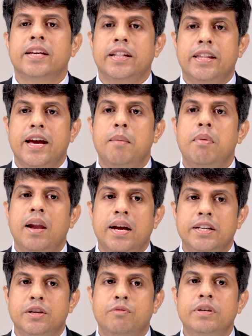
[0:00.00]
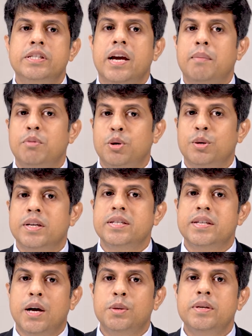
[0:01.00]
in their blood, which are broken
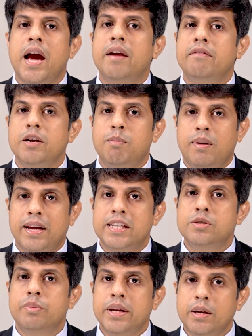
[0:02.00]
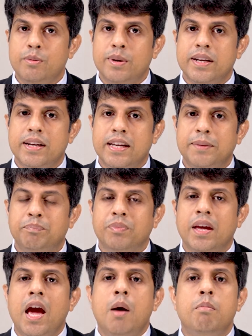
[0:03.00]
down and replaced frequently.
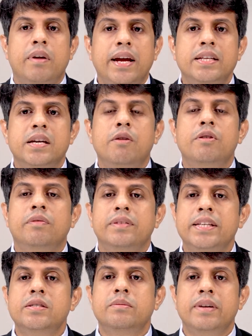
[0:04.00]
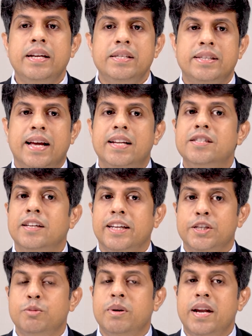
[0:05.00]
Breakdown of these red cells
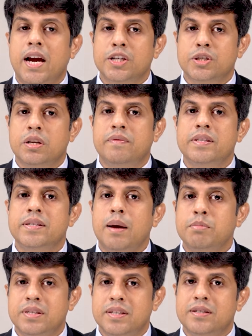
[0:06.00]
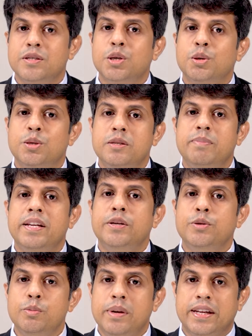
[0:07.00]
lead to production of a substance called
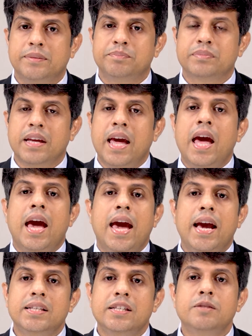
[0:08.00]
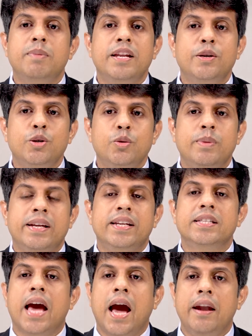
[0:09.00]
bilirubin. Excess bilirubin
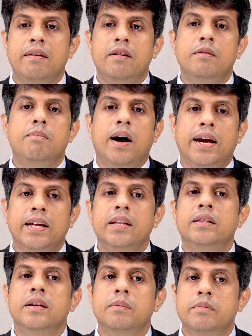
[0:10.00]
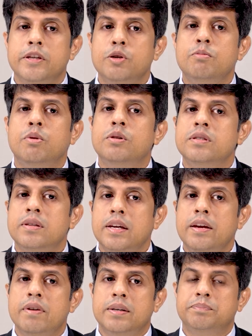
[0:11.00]
is handled by the newborn's
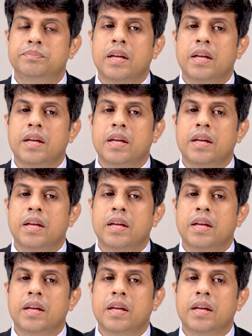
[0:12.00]
liver.